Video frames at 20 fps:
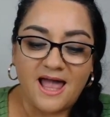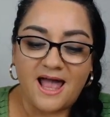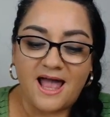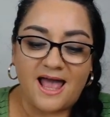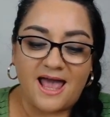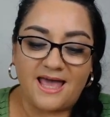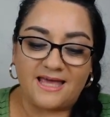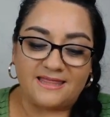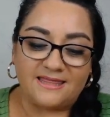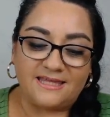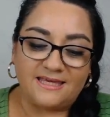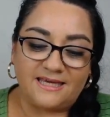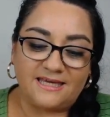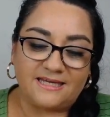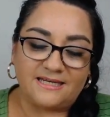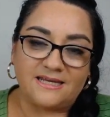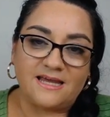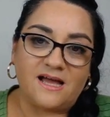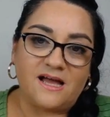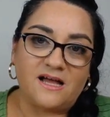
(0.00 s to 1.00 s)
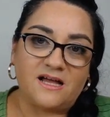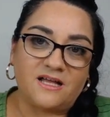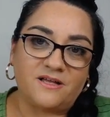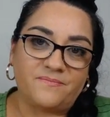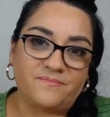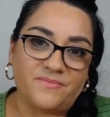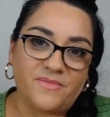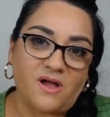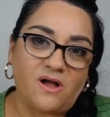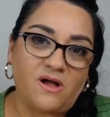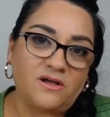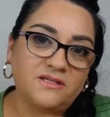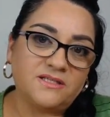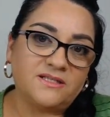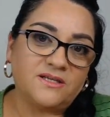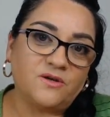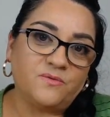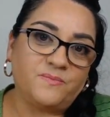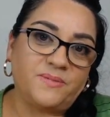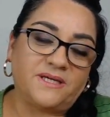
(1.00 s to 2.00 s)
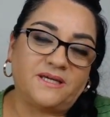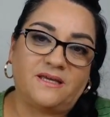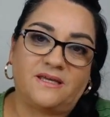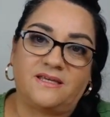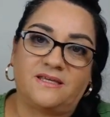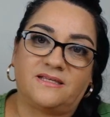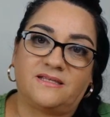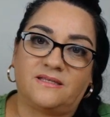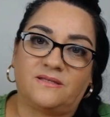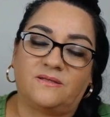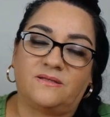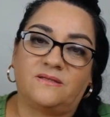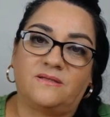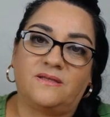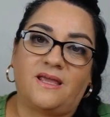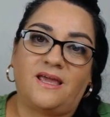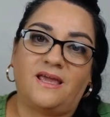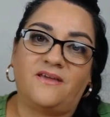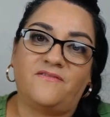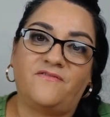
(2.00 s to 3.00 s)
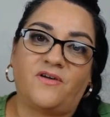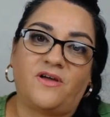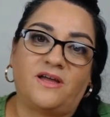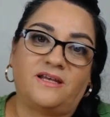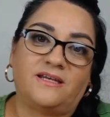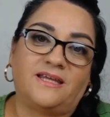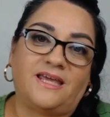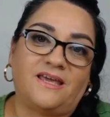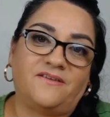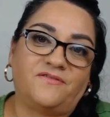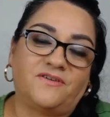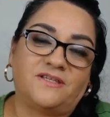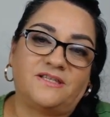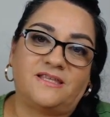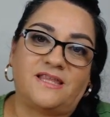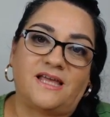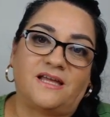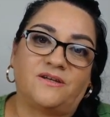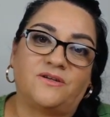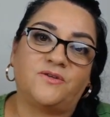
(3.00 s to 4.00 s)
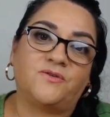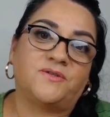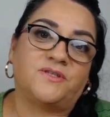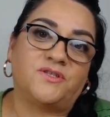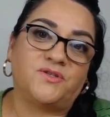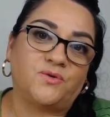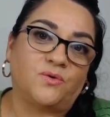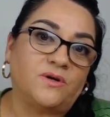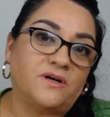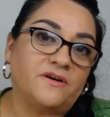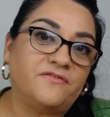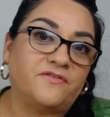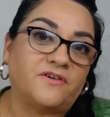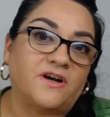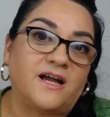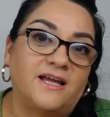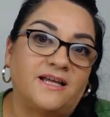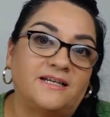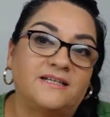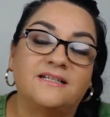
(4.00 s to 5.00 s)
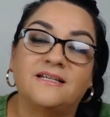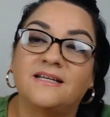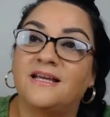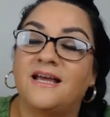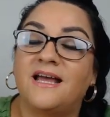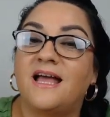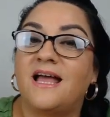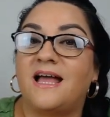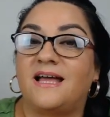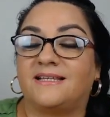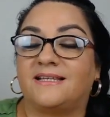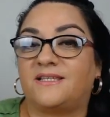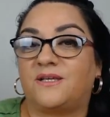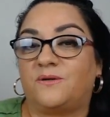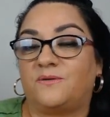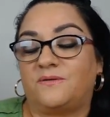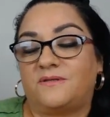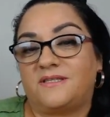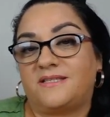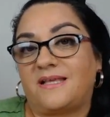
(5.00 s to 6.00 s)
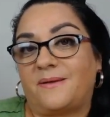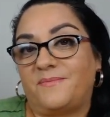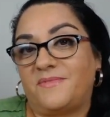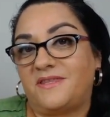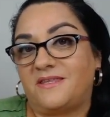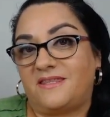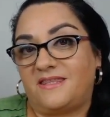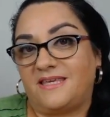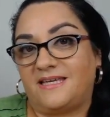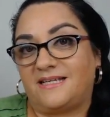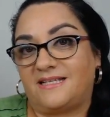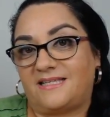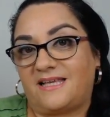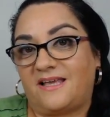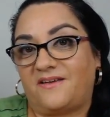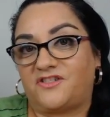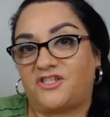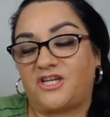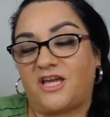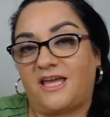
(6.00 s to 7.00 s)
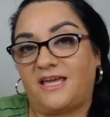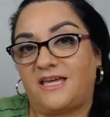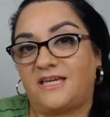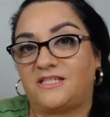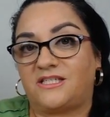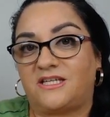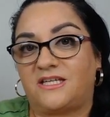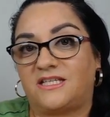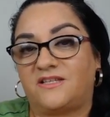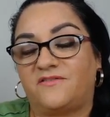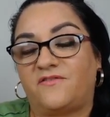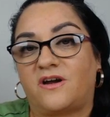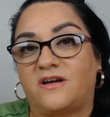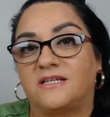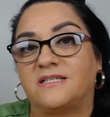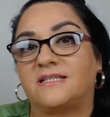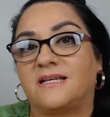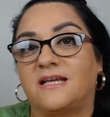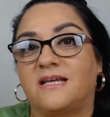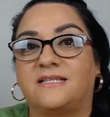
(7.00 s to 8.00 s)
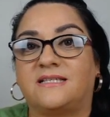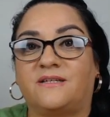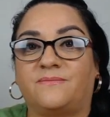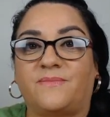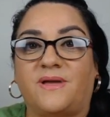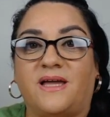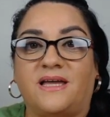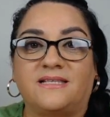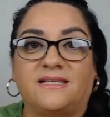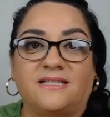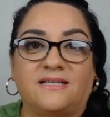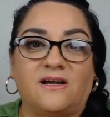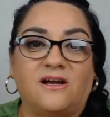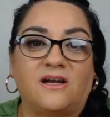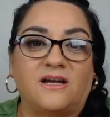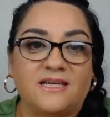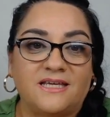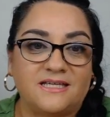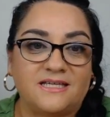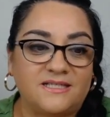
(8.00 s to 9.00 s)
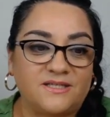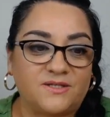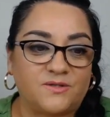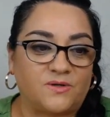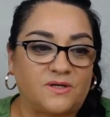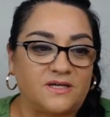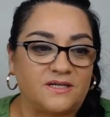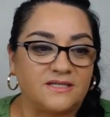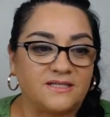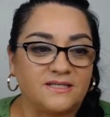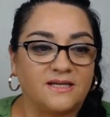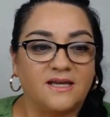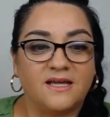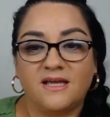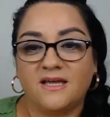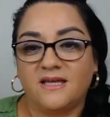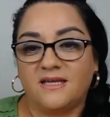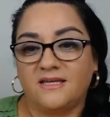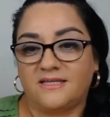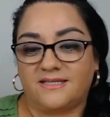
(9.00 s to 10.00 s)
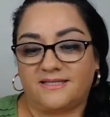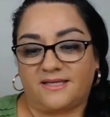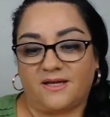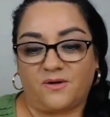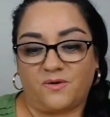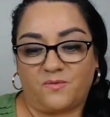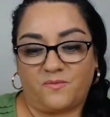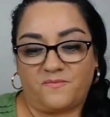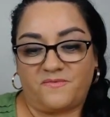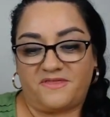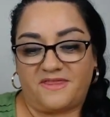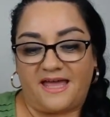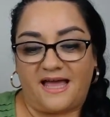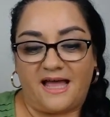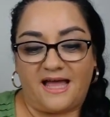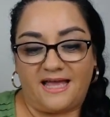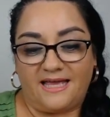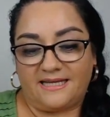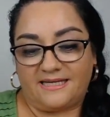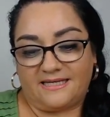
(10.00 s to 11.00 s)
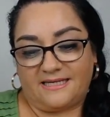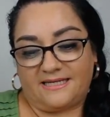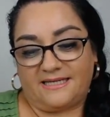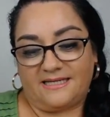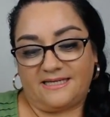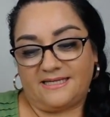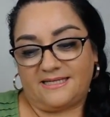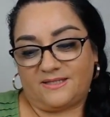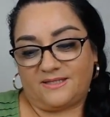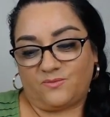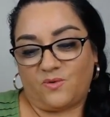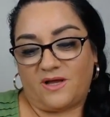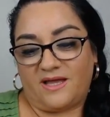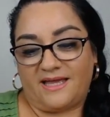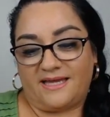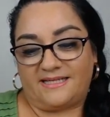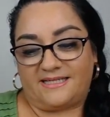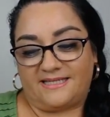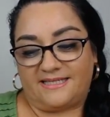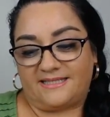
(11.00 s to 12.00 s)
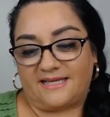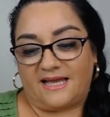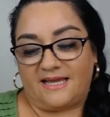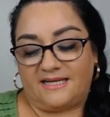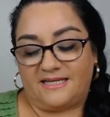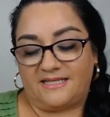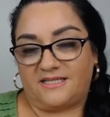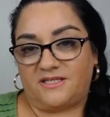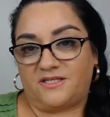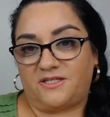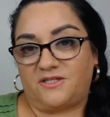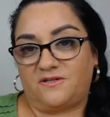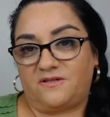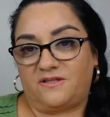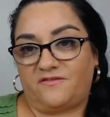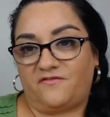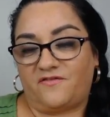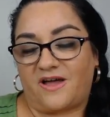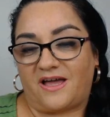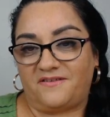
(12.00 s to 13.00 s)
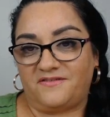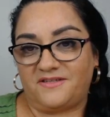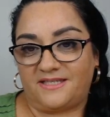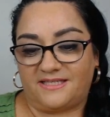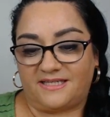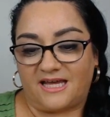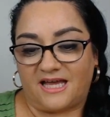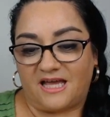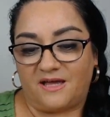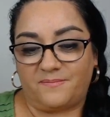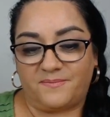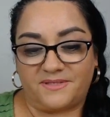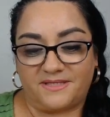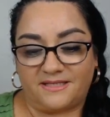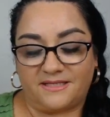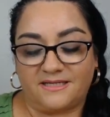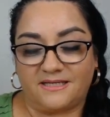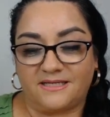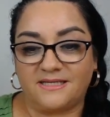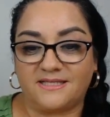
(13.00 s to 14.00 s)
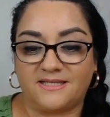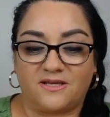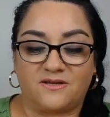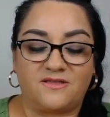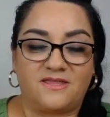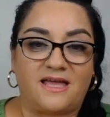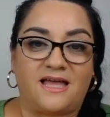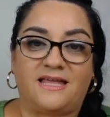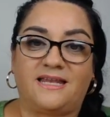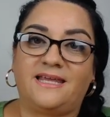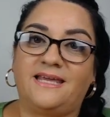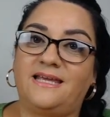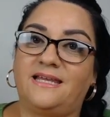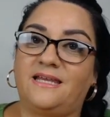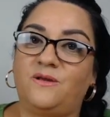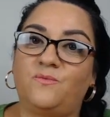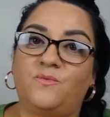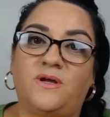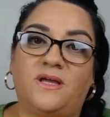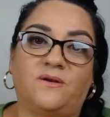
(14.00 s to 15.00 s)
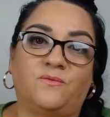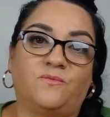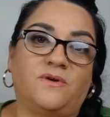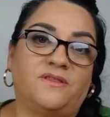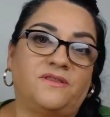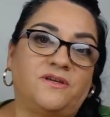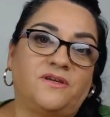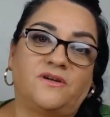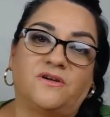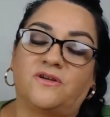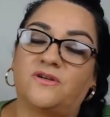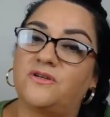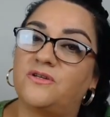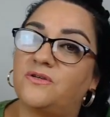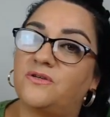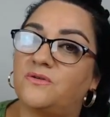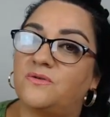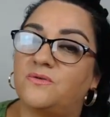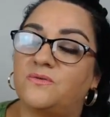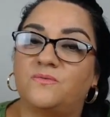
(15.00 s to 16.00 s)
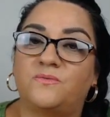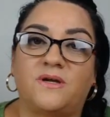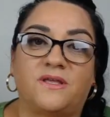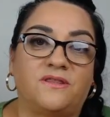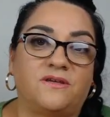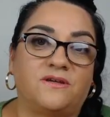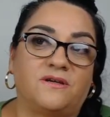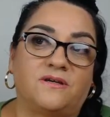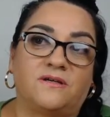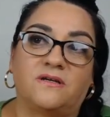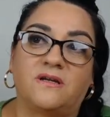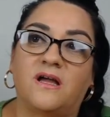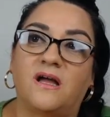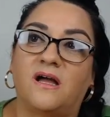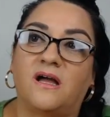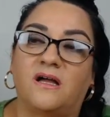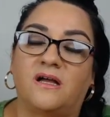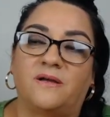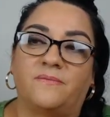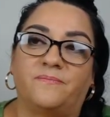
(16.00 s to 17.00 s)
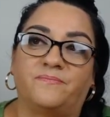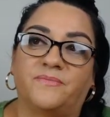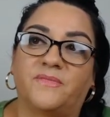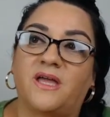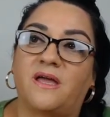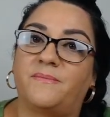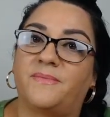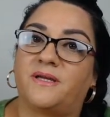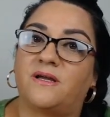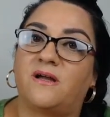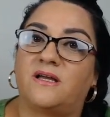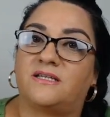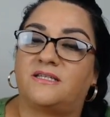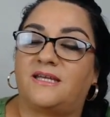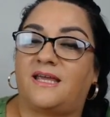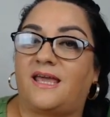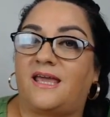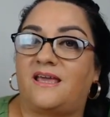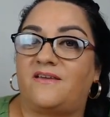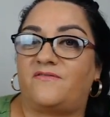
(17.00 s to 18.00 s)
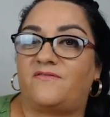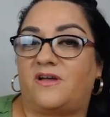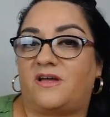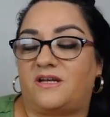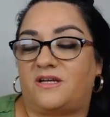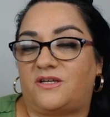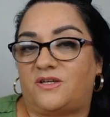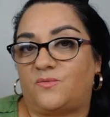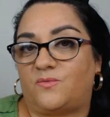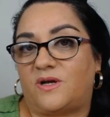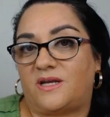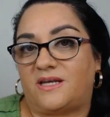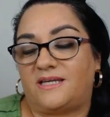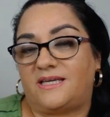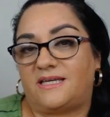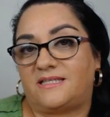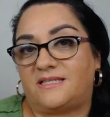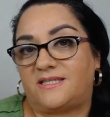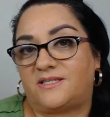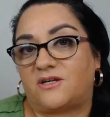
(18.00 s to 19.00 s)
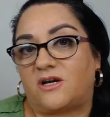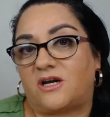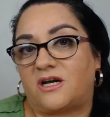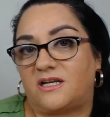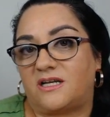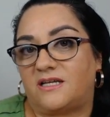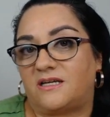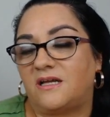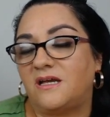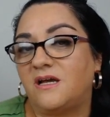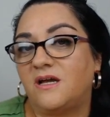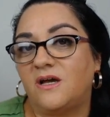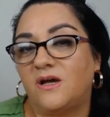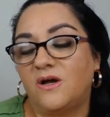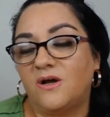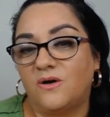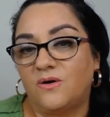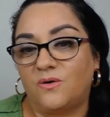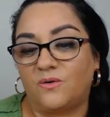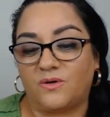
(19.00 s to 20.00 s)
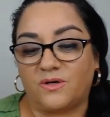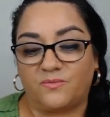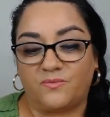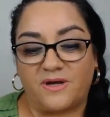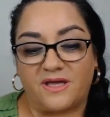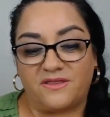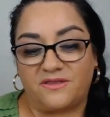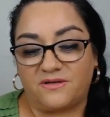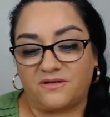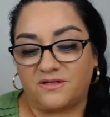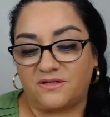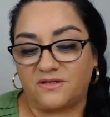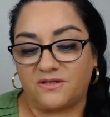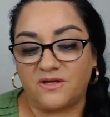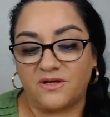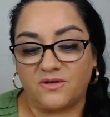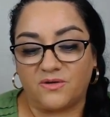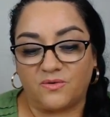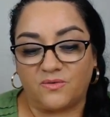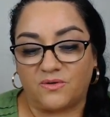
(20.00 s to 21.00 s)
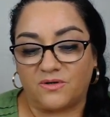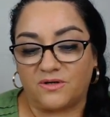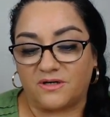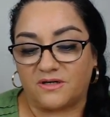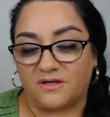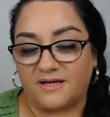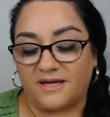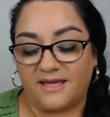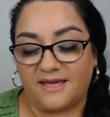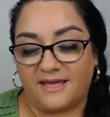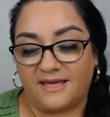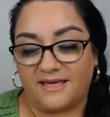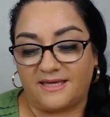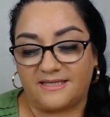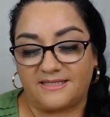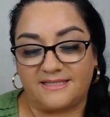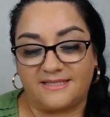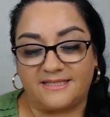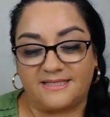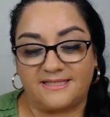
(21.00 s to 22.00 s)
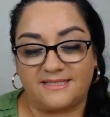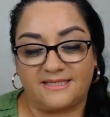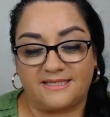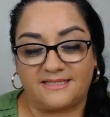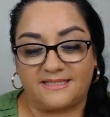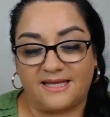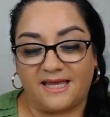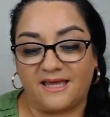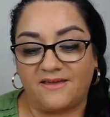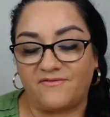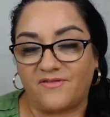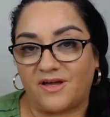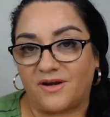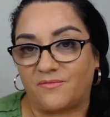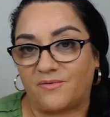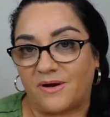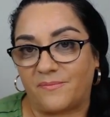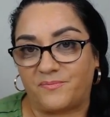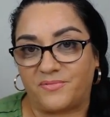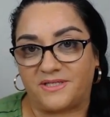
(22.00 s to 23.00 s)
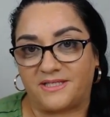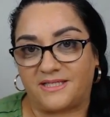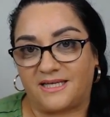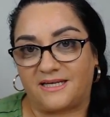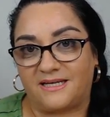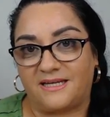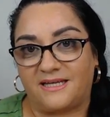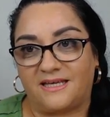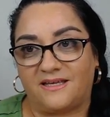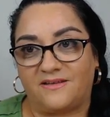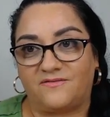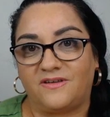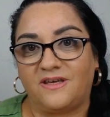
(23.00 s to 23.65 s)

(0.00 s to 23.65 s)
And then also because Avon gave us that new storefront, and so some of the things have changed as far as customizing our e-stores. So that is why I decided to do the 5 steps, so that anyone, whether you're new, whether coming on to Avon and you want to get started, or whether you're a seasoned Avon representative